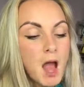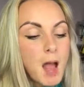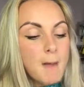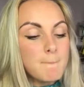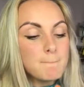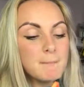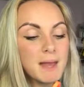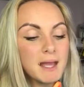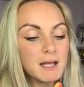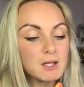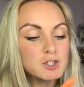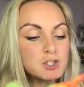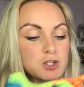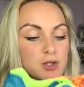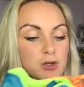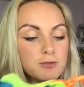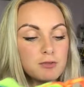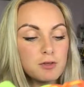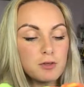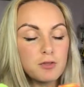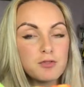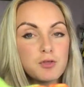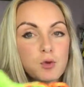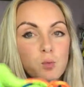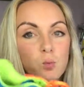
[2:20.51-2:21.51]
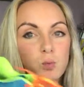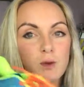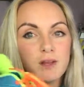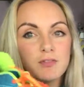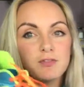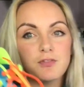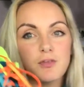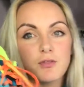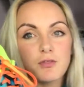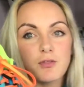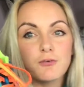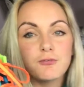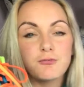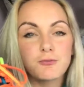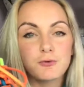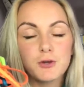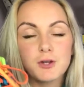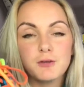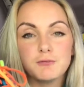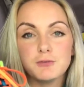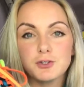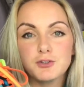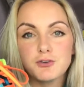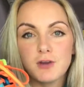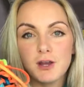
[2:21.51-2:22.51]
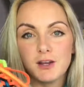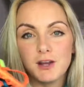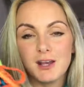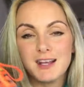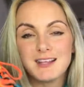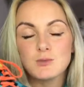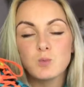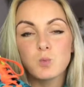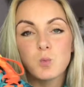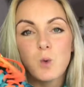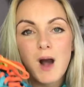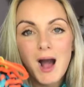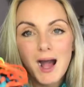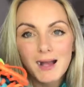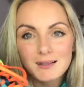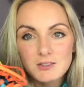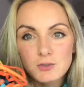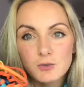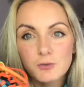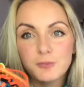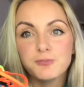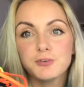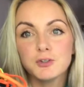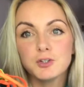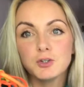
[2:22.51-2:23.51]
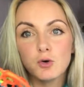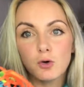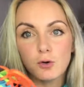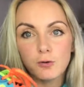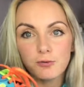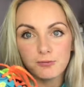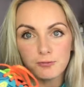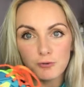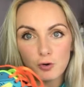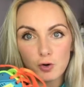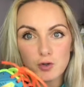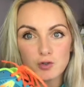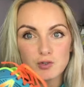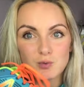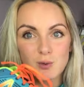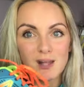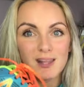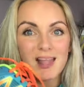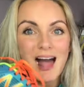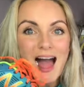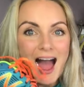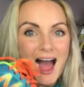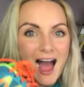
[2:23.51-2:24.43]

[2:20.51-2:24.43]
Make sure that the width at the front of your trainer is wide enough for your foot as well.